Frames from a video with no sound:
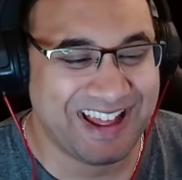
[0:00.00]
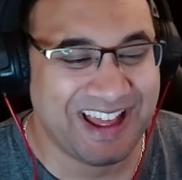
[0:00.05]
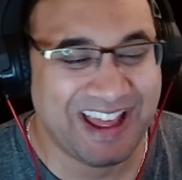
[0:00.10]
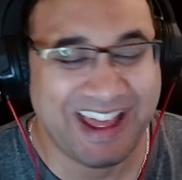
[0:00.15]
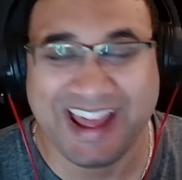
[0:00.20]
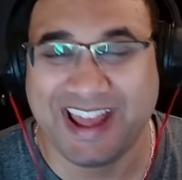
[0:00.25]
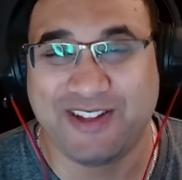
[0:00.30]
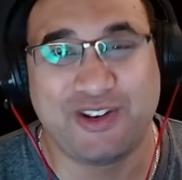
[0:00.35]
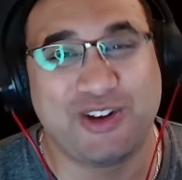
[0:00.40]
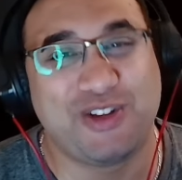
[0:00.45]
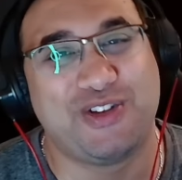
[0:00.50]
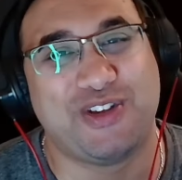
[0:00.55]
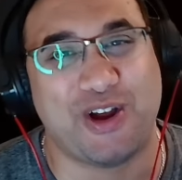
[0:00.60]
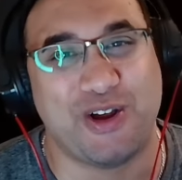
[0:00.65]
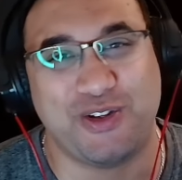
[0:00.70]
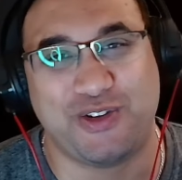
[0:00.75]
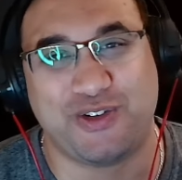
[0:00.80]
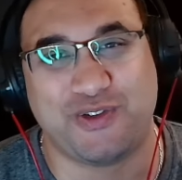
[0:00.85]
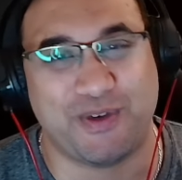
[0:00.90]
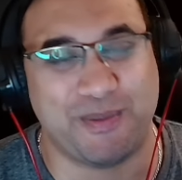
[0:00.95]
it just
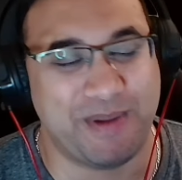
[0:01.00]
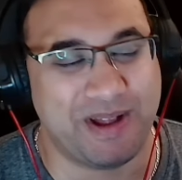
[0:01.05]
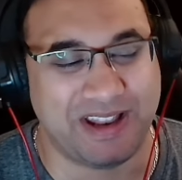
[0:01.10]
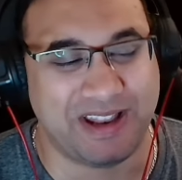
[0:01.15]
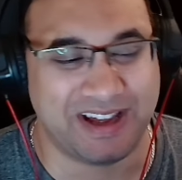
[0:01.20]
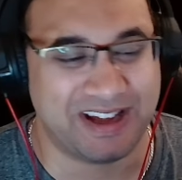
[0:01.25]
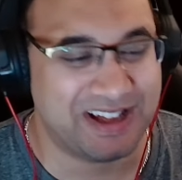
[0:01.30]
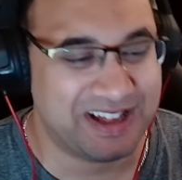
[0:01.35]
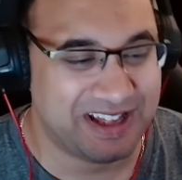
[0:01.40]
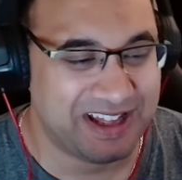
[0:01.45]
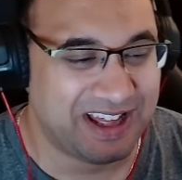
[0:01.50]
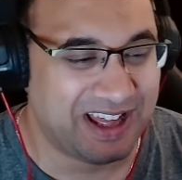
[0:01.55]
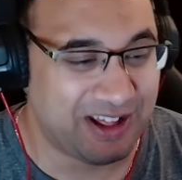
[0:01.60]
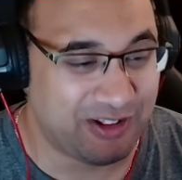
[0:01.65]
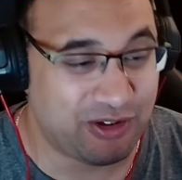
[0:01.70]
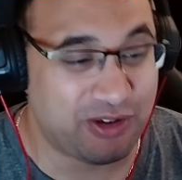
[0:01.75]
sounds familiar. It